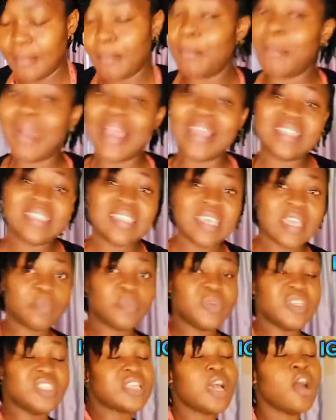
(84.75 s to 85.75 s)
My tape
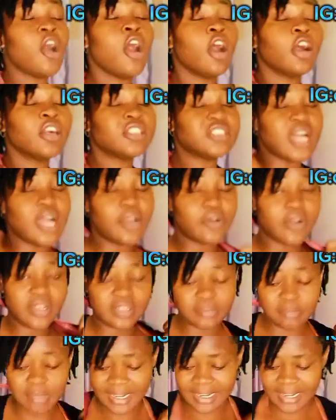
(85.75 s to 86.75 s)
is hung
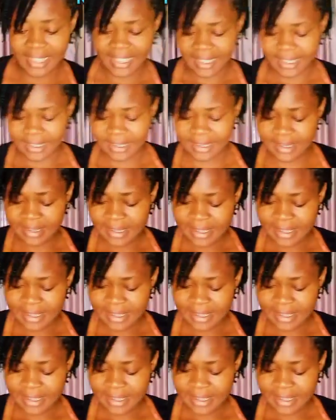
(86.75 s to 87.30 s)
around my neck.